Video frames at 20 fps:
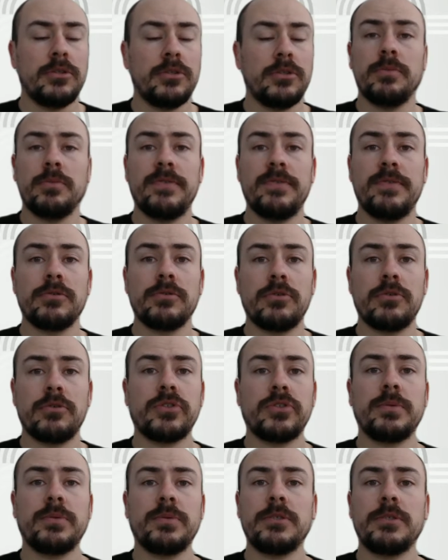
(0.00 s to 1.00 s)
some of those
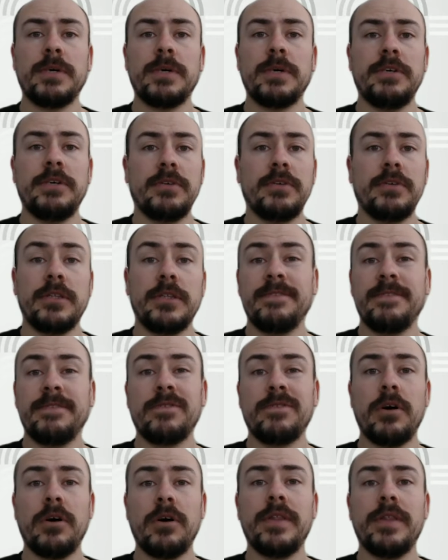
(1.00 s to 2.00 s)
customers might think
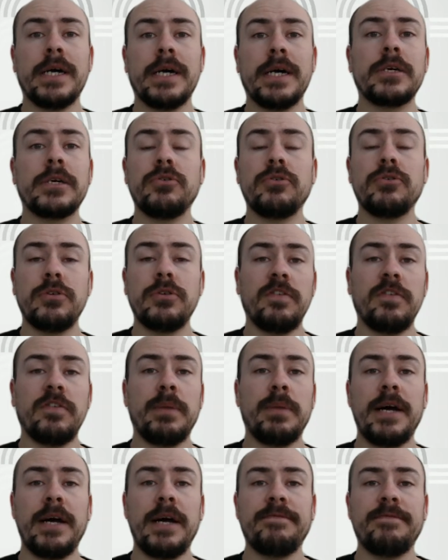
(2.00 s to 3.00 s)
they've got that good
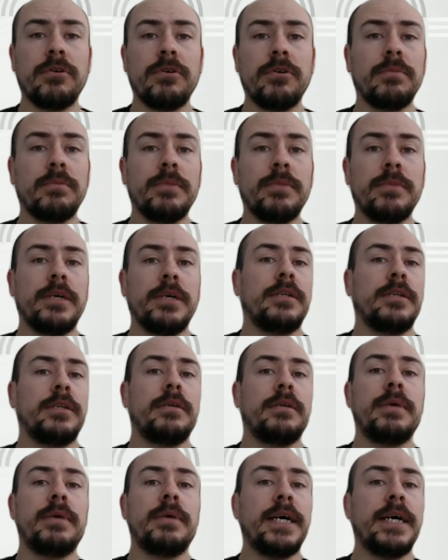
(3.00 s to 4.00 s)
enough platform.
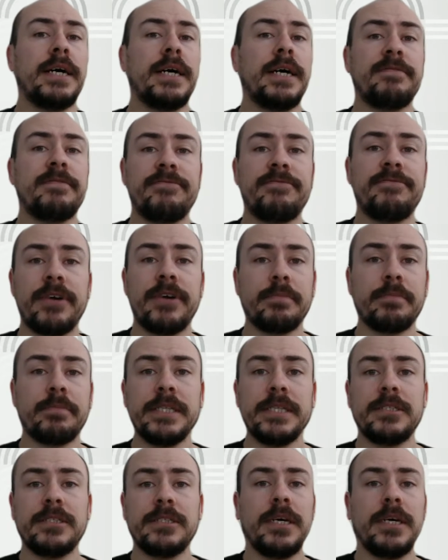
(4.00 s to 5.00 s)
They might have a
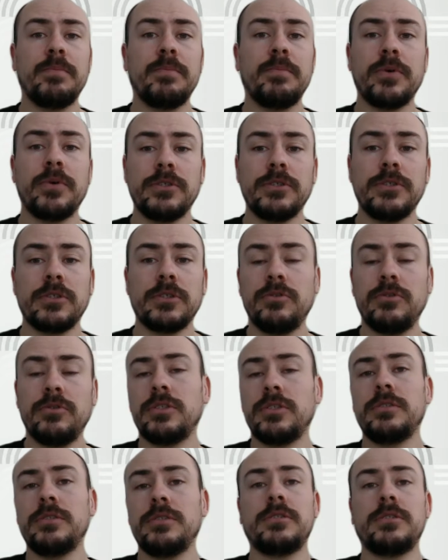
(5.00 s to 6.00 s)
fragmented endpoint
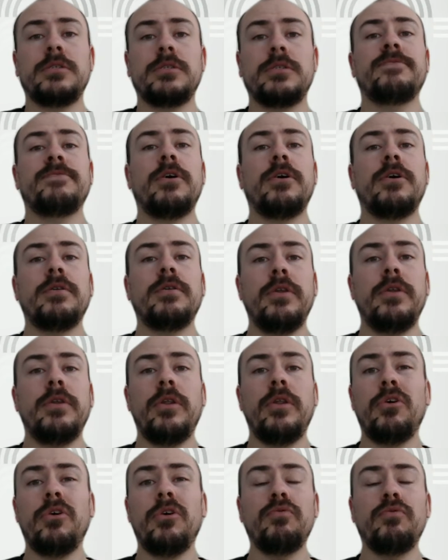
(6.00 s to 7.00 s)
solutions. They've got
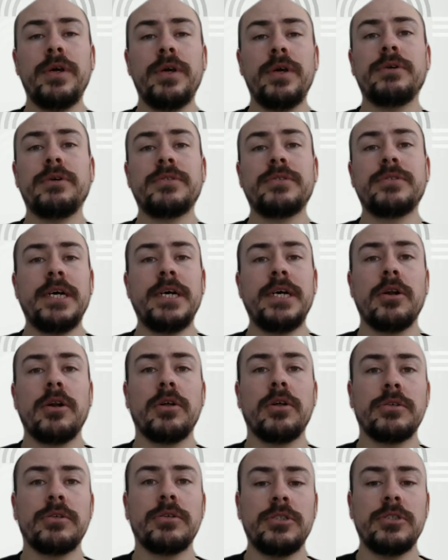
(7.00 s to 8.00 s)
no real
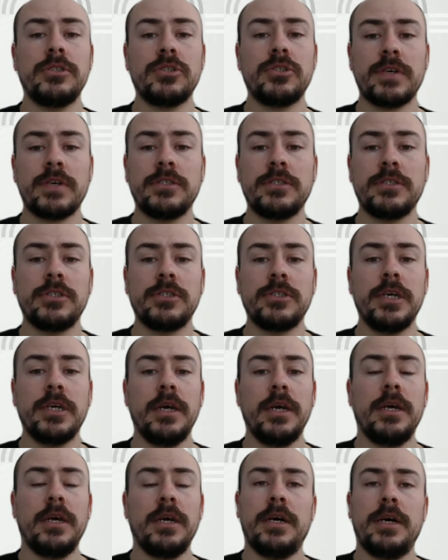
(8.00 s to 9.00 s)
technology strategy,
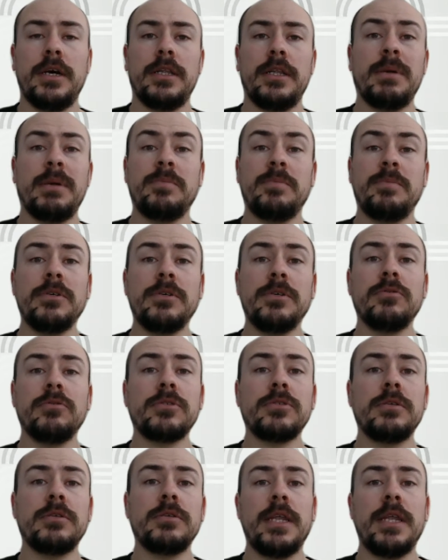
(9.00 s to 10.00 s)
and they might be
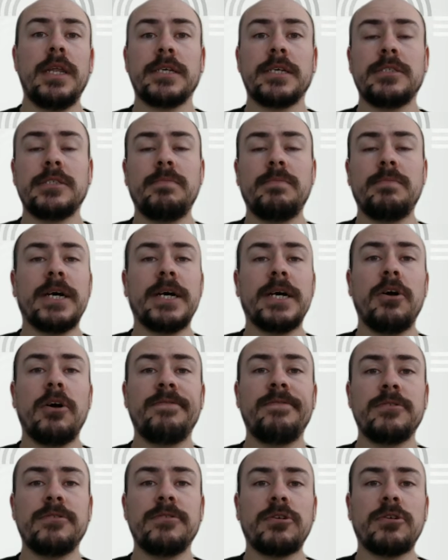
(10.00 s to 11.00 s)
using legacy back
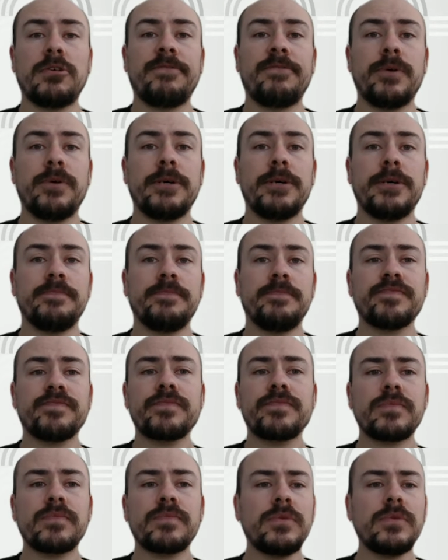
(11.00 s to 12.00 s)
office software.
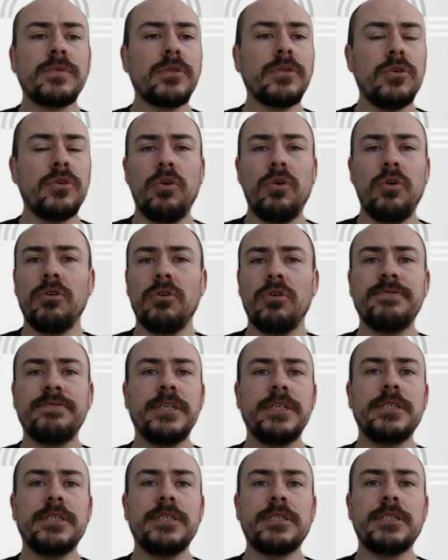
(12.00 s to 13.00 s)
All of
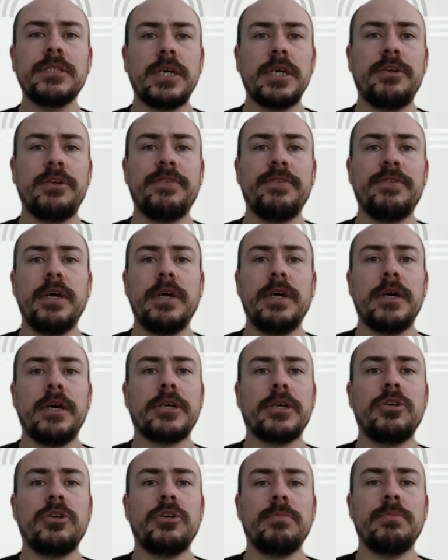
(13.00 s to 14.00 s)
these kind of
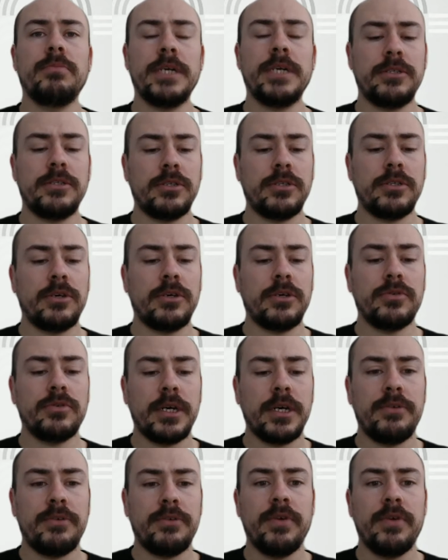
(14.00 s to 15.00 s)
accumulate to those
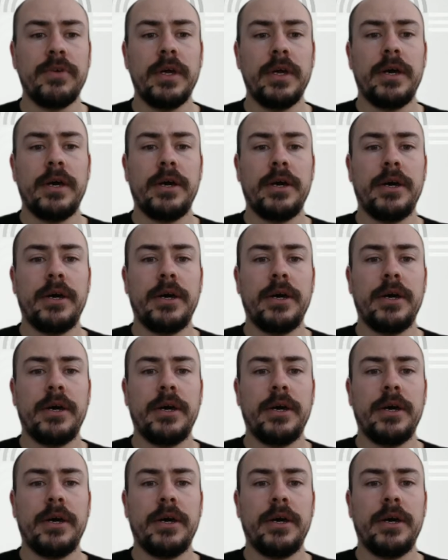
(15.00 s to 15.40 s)
kind of